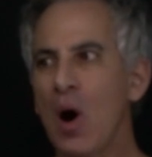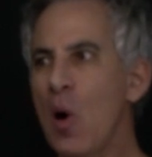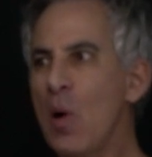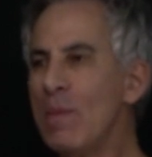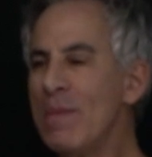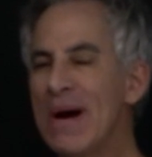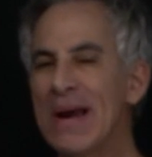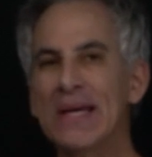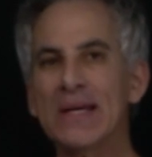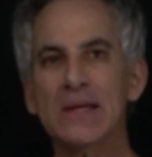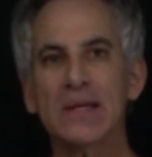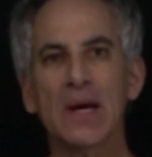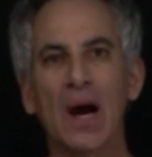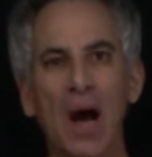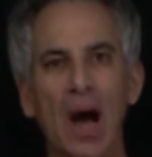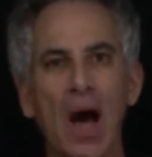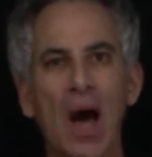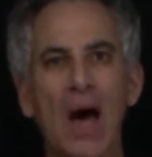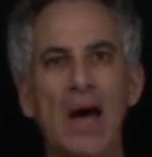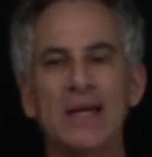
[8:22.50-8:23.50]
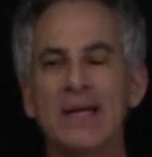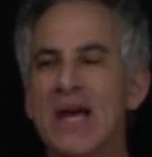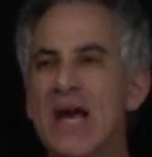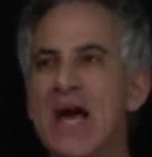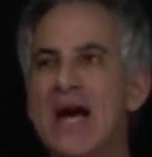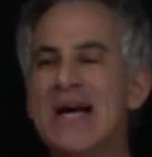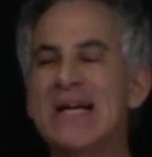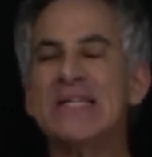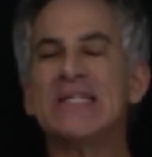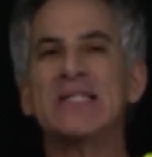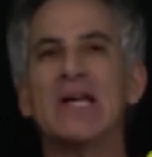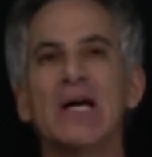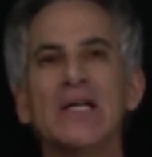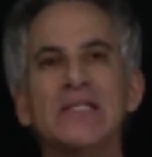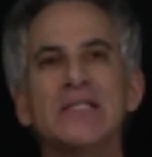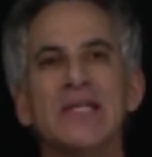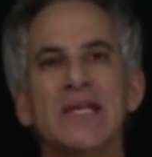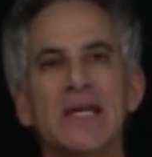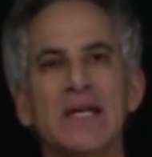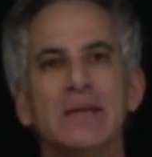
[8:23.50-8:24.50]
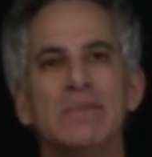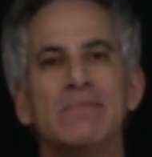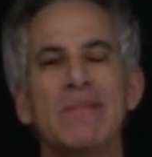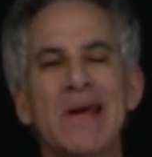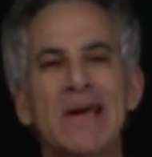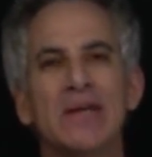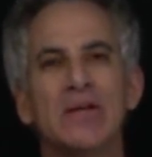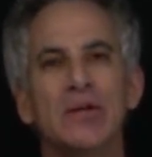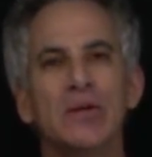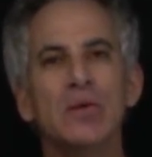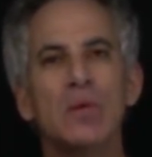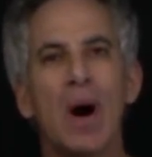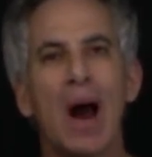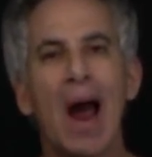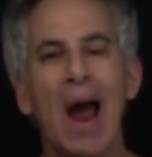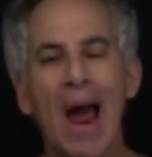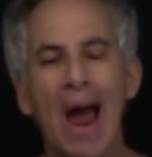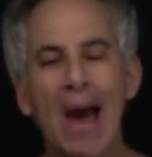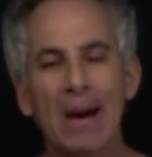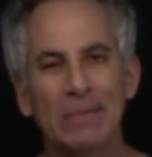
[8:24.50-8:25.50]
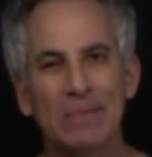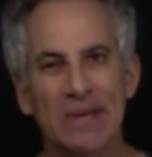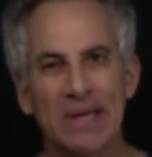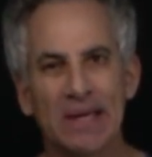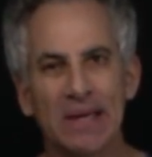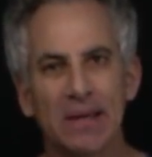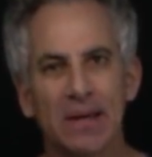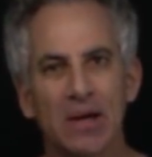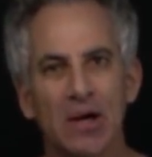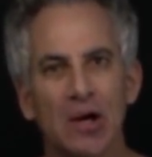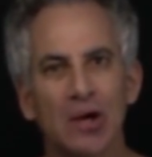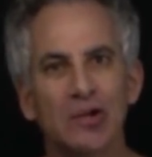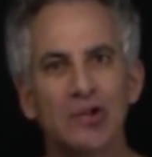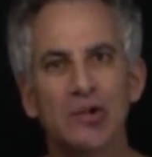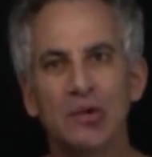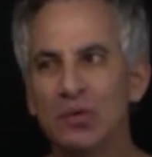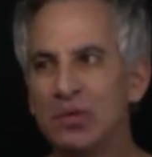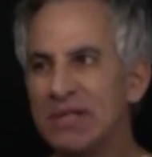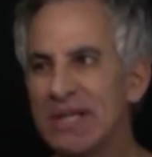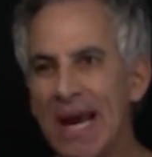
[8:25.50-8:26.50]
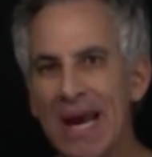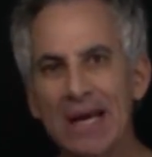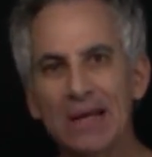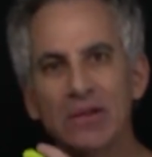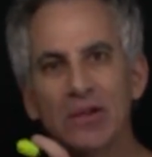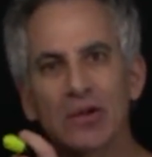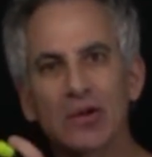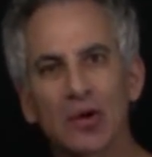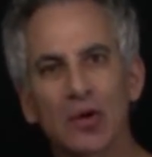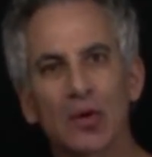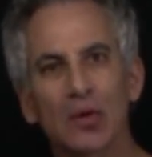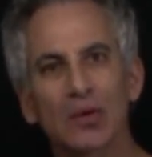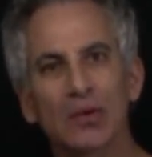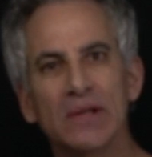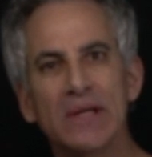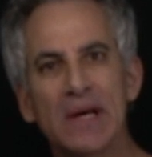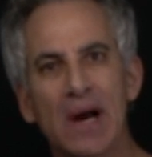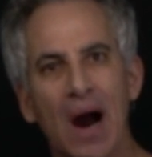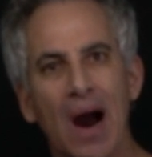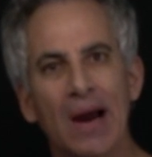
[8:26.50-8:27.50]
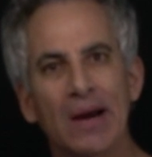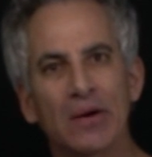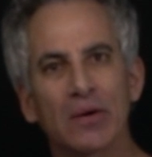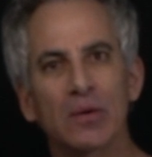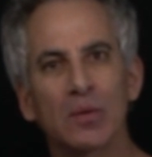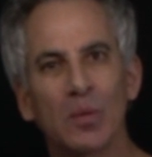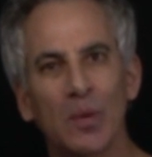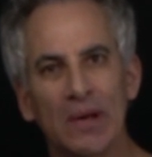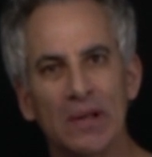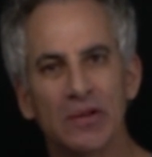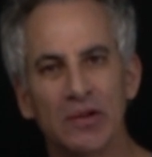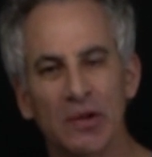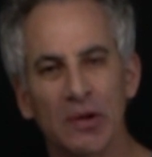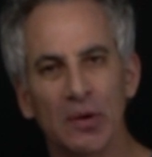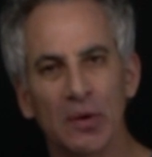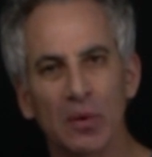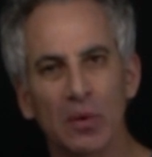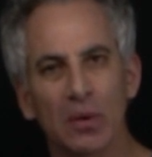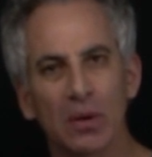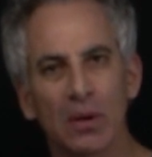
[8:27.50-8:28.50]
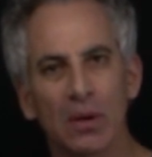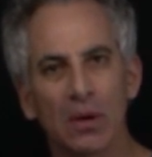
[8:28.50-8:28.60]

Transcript: Oh my God. Does it make you happy to take the curling iron with you?